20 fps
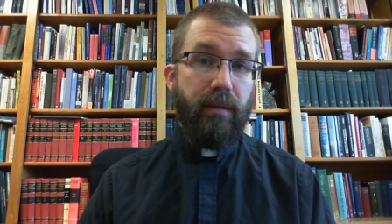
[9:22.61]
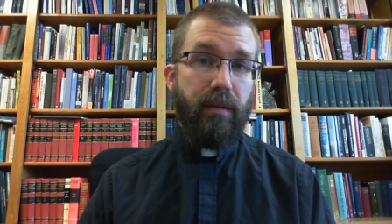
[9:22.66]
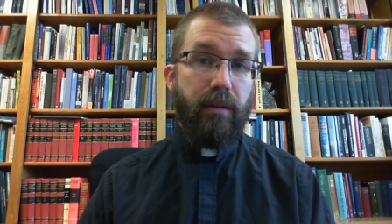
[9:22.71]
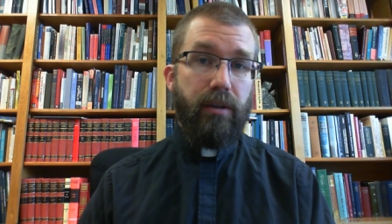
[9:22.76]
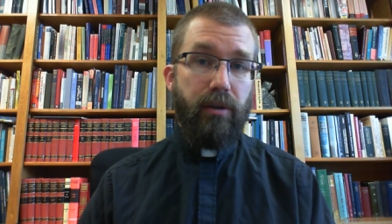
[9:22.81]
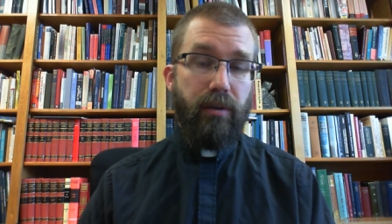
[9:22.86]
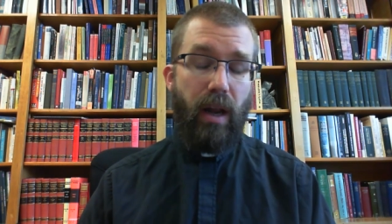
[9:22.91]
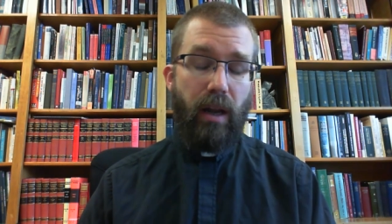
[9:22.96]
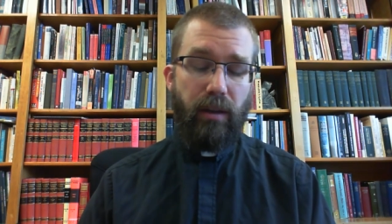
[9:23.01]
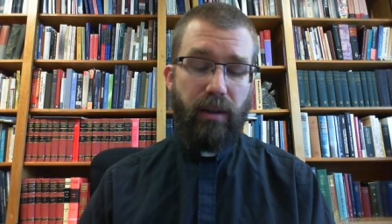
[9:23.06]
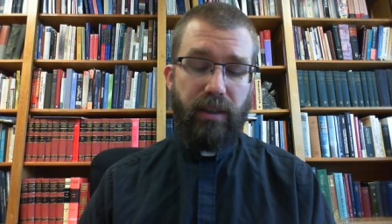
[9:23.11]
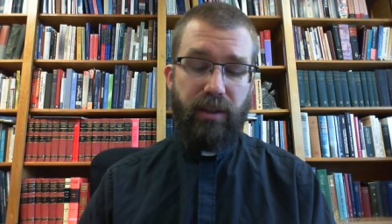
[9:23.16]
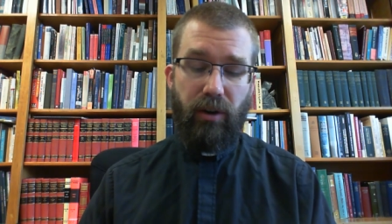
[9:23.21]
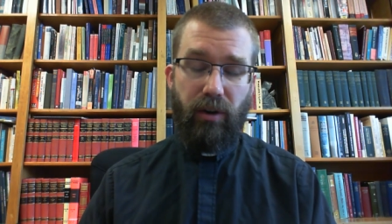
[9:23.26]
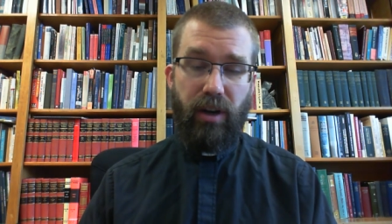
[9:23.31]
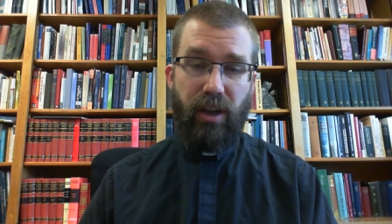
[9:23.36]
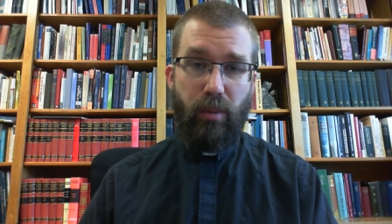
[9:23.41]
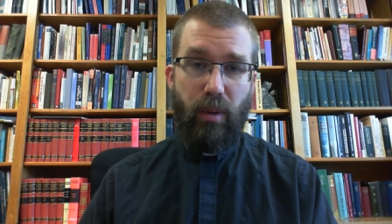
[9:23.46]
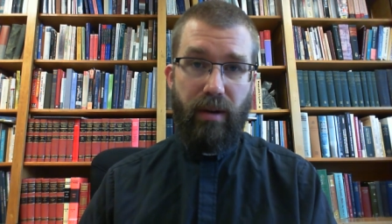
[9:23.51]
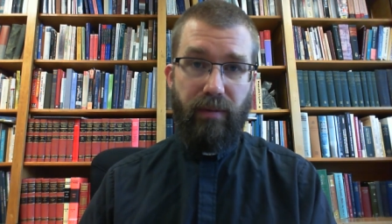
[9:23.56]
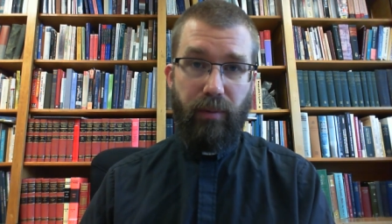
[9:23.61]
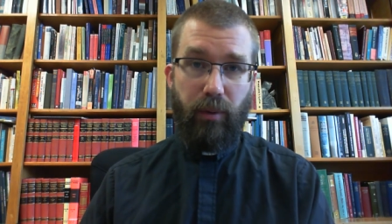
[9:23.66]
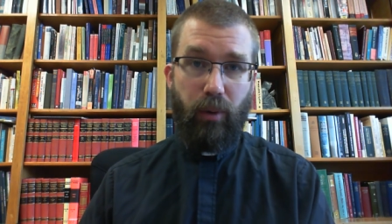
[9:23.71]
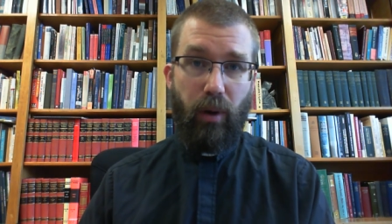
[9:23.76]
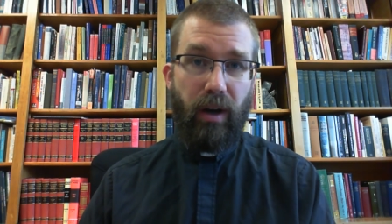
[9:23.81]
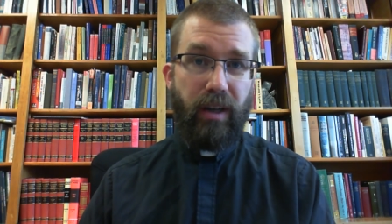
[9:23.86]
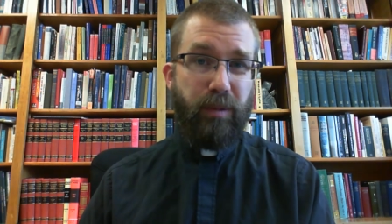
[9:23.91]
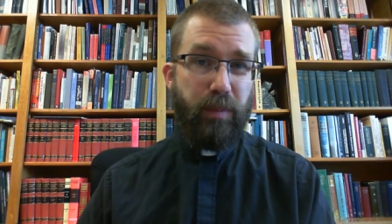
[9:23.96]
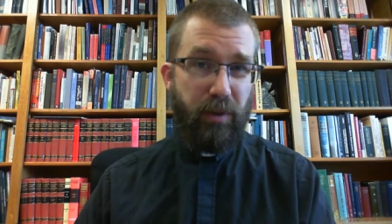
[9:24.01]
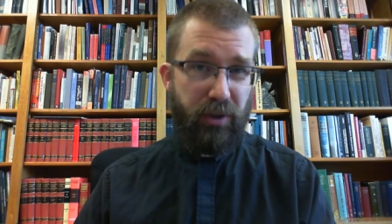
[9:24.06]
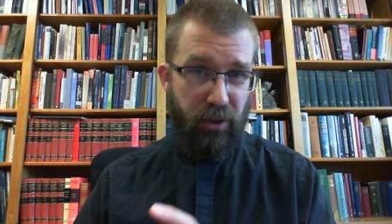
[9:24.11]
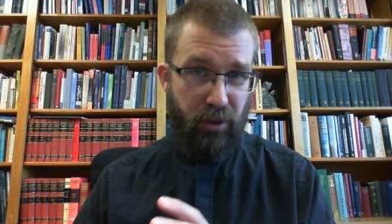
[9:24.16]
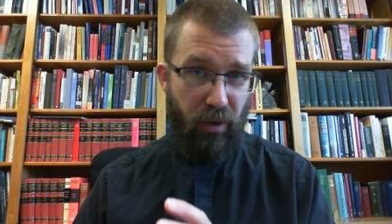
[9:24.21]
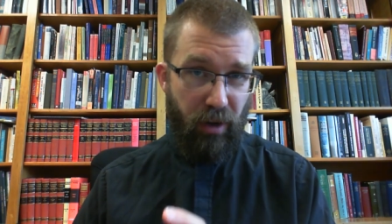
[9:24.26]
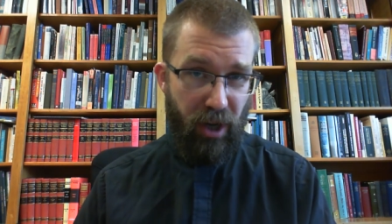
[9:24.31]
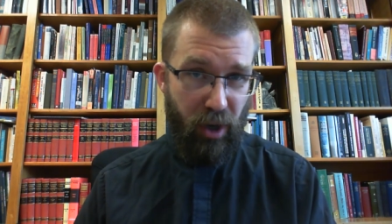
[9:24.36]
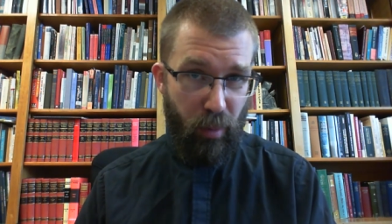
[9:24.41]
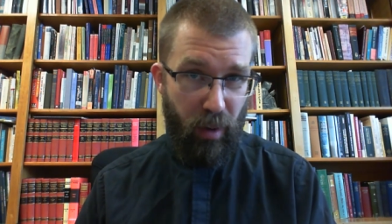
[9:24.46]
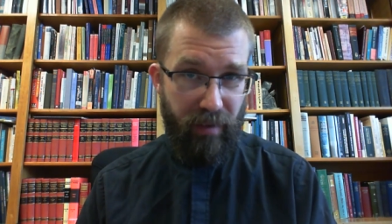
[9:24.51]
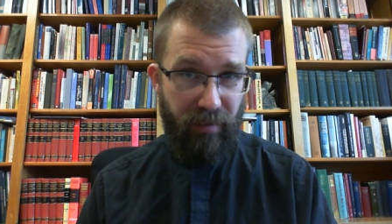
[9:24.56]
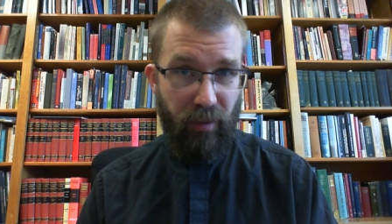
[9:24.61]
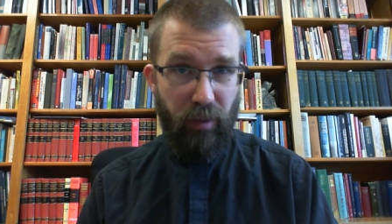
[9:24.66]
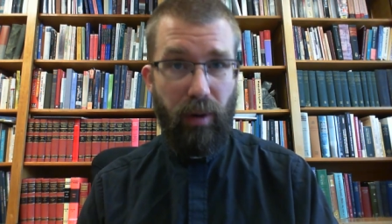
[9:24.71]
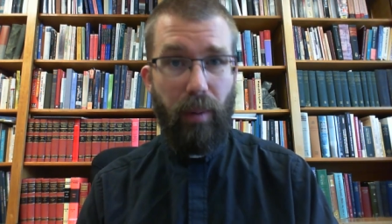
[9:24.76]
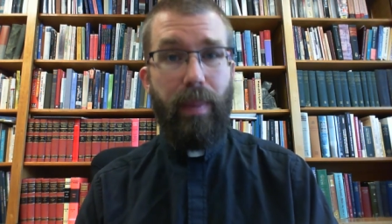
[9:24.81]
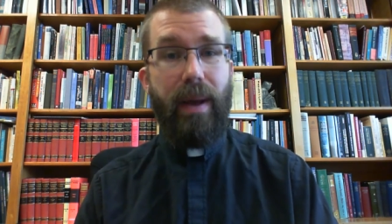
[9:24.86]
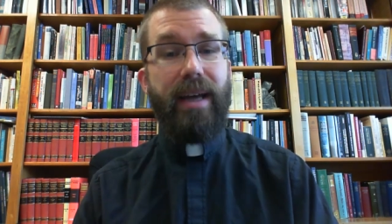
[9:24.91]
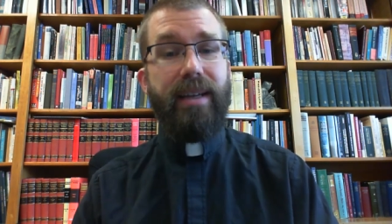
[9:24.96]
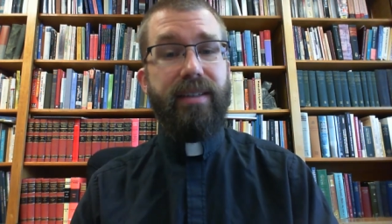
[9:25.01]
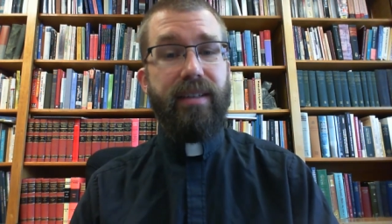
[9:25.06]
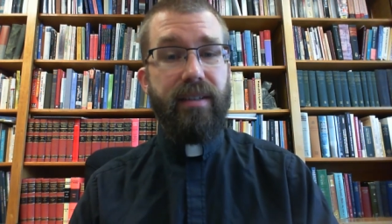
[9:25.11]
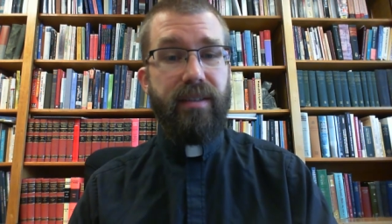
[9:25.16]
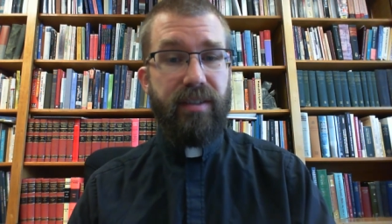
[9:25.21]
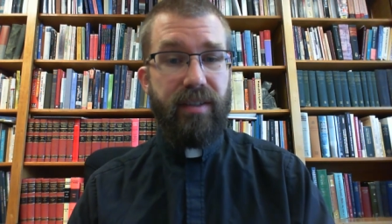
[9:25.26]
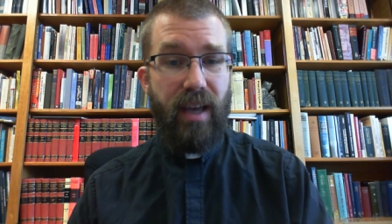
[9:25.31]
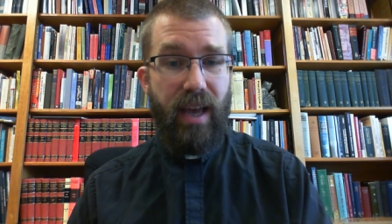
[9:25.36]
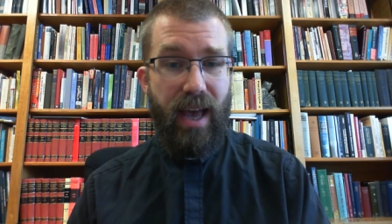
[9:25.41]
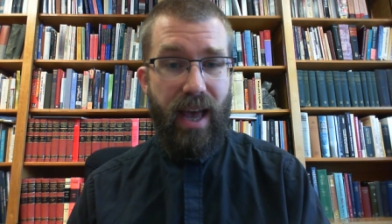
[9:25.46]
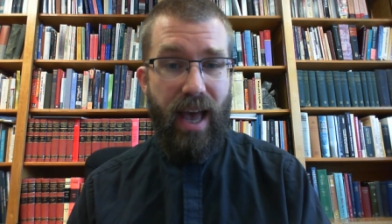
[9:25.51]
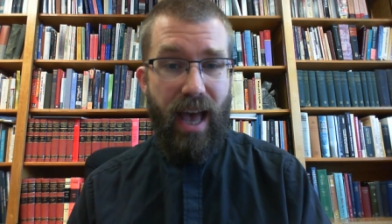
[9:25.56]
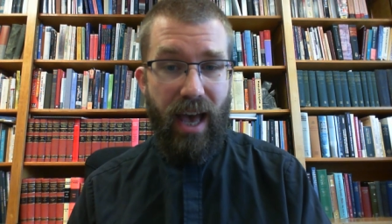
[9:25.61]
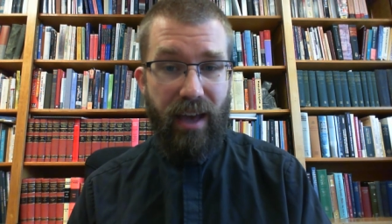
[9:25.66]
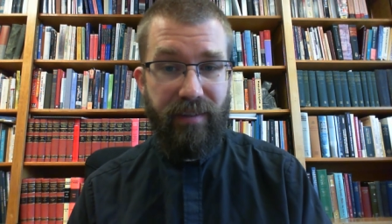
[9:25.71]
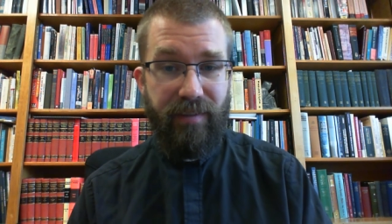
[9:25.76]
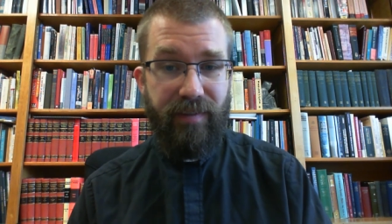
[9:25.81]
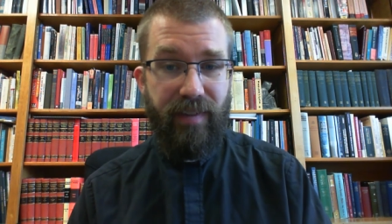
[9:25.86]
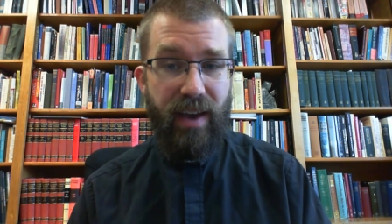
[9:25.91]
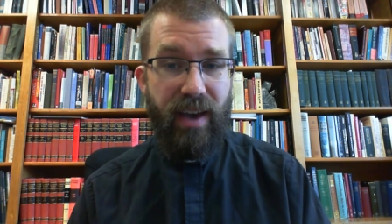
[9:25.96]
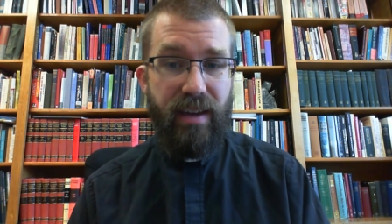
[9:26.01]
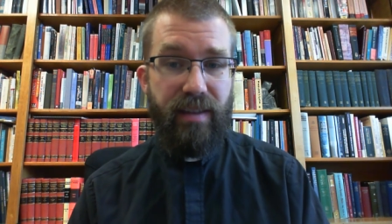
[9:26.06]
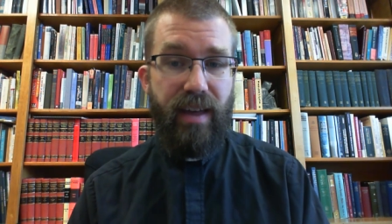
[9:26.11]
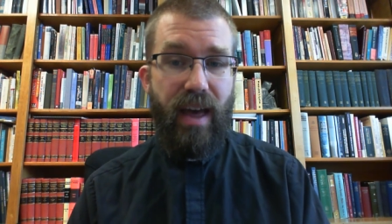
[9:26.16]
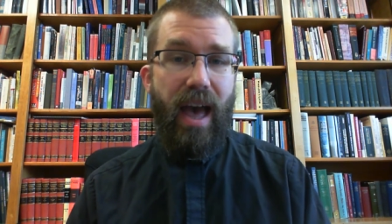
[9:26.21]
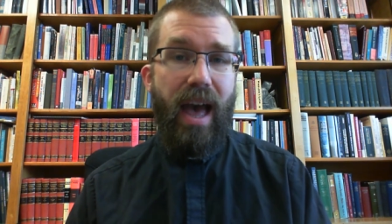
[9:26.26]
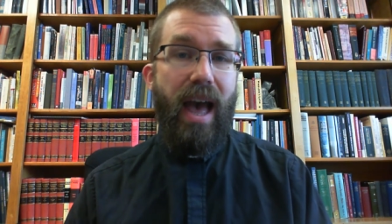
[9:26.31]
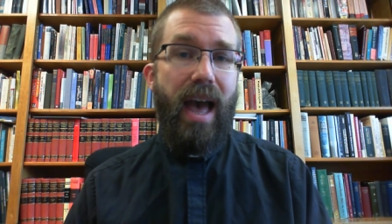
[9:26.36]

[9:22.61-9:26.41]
you're not only turning away from Christ, but you're turning away from repentance and faith.